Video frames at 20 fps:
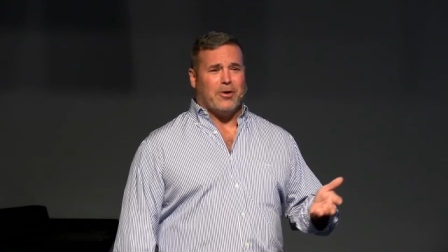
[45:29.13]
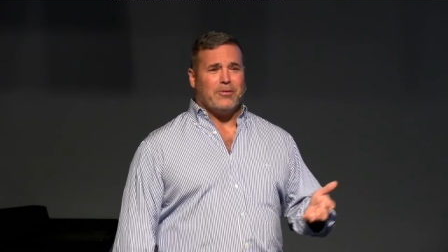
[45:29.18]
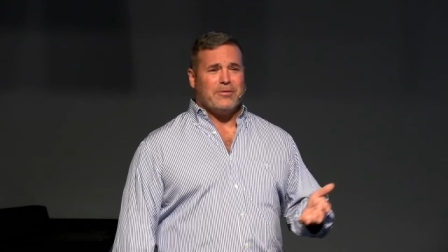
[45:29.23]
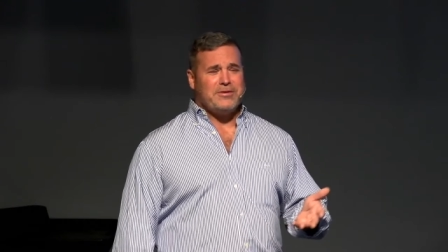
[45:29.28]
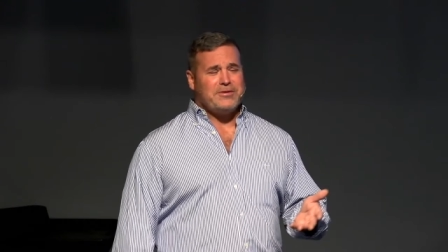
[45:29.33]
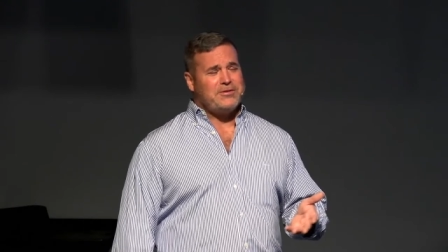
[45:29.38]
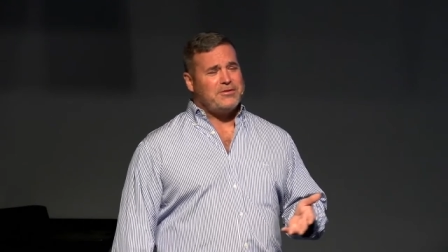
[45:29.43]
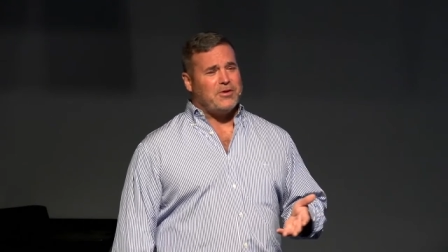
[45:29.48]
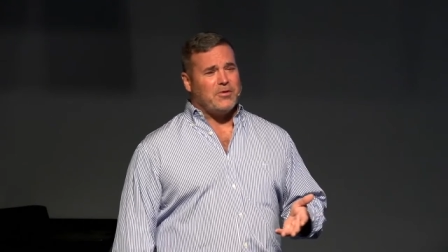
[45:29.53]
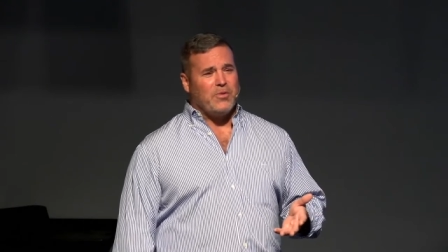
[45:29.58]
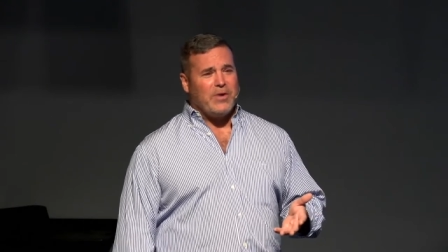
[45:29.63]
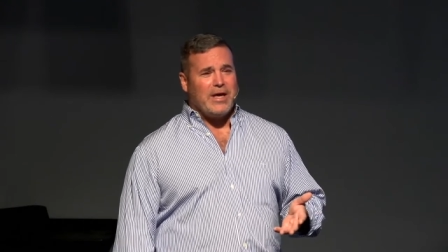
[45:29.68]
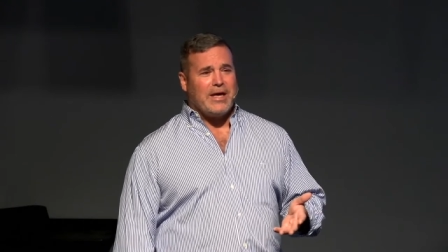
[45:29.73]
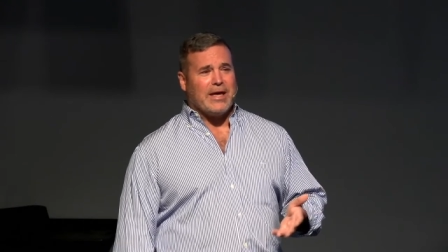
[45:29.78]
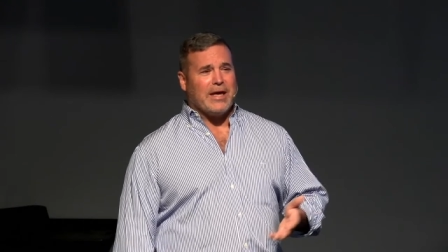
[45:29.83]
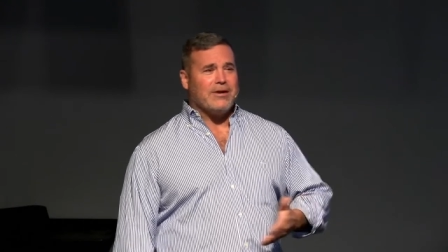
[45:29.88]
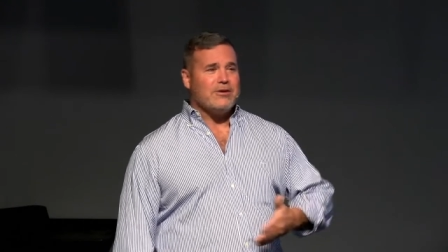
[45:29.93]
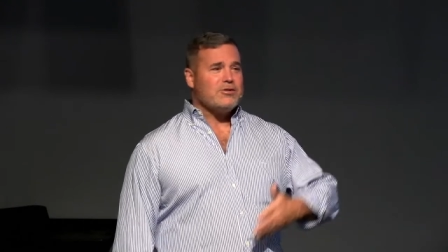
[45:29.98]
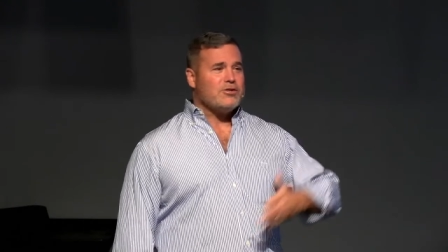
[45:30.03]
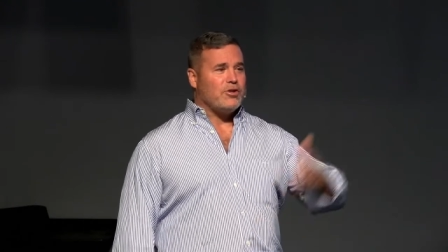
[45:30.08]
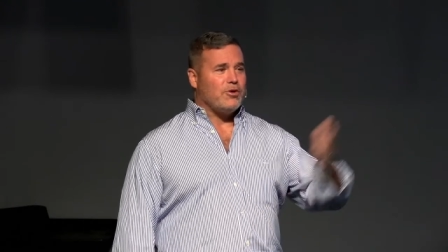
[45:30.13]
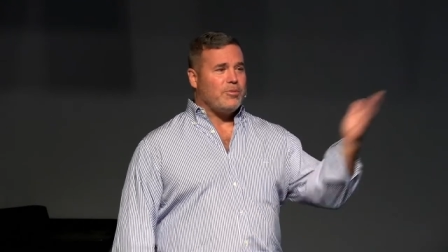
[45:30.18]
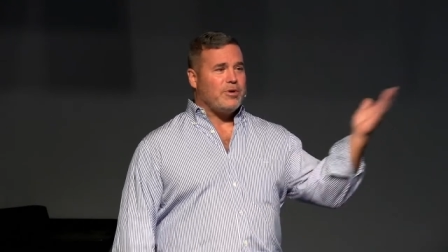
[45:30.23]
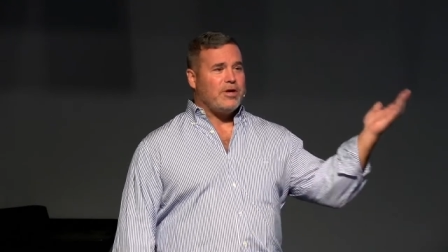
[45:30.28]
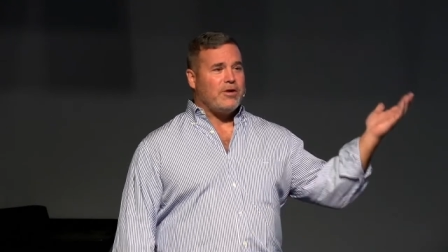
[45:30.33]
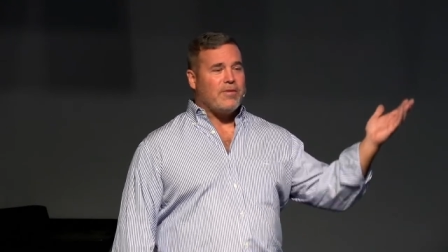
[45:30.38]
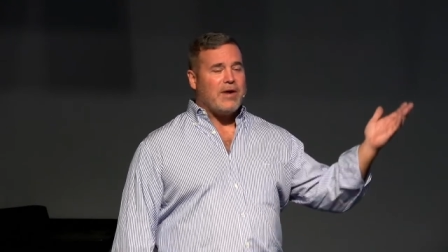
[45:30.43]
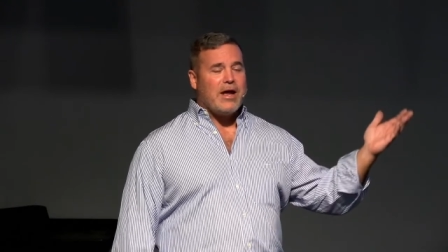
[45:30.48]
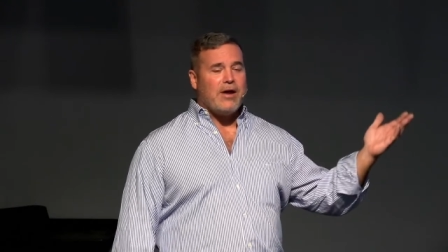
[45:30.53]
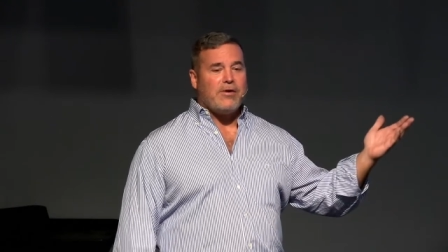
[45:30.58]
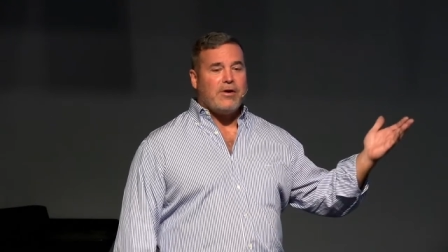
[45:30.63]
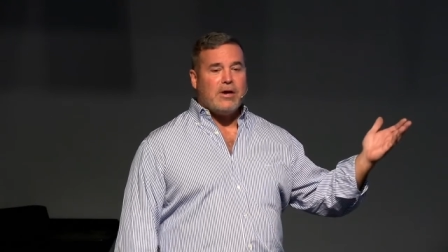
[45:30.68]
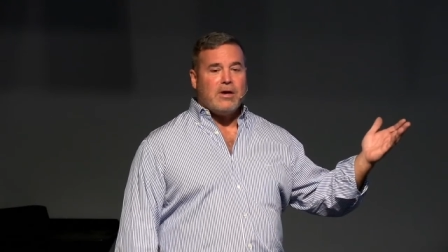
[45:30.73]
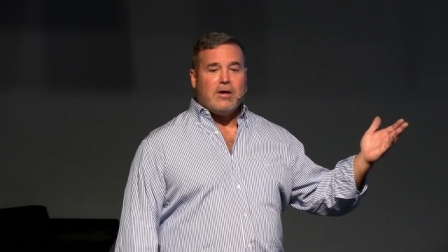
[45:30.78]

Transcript: This is the weekend, there's nobody around.